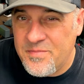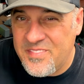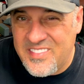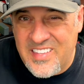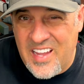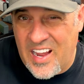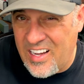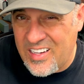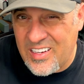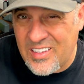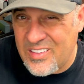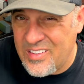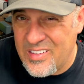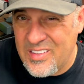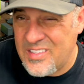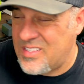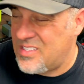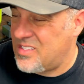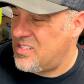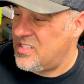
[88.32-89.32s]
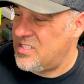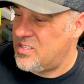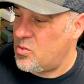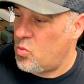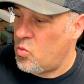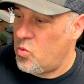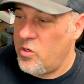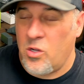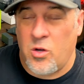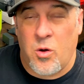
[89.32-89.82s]
technically, this is just a
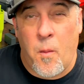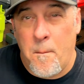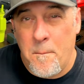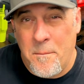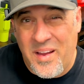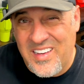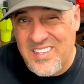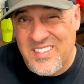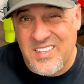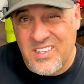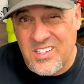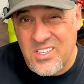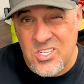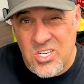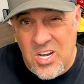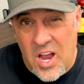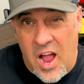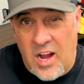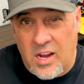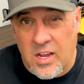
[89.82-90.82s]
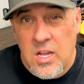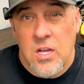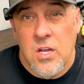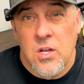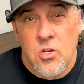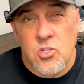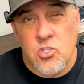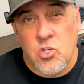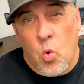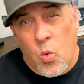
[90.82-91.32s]
real basic shock.
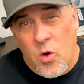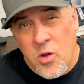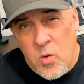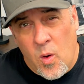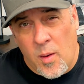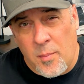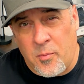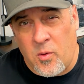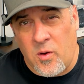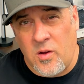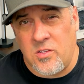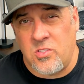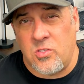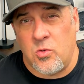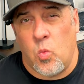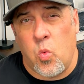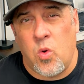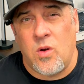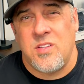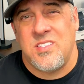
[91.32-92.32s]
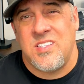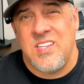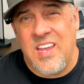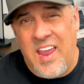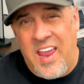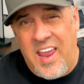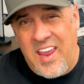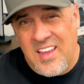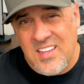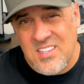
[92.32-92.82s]
So what do you upgrade to? What is the
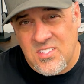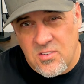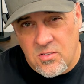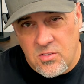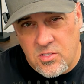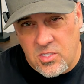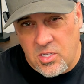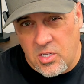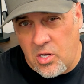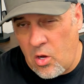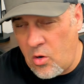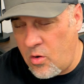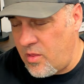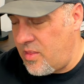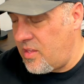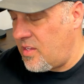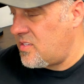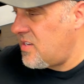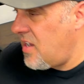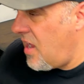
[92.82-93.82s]
answer to go to this?